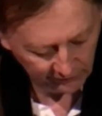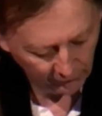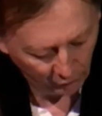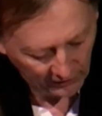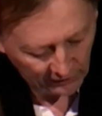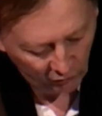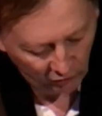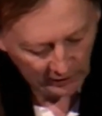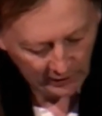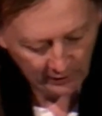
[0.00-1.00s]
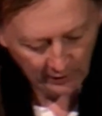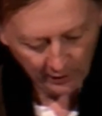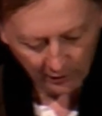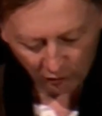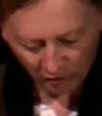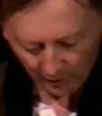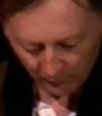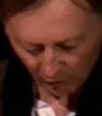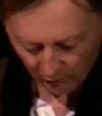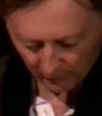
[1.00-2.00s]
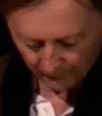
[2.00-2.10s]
French and German.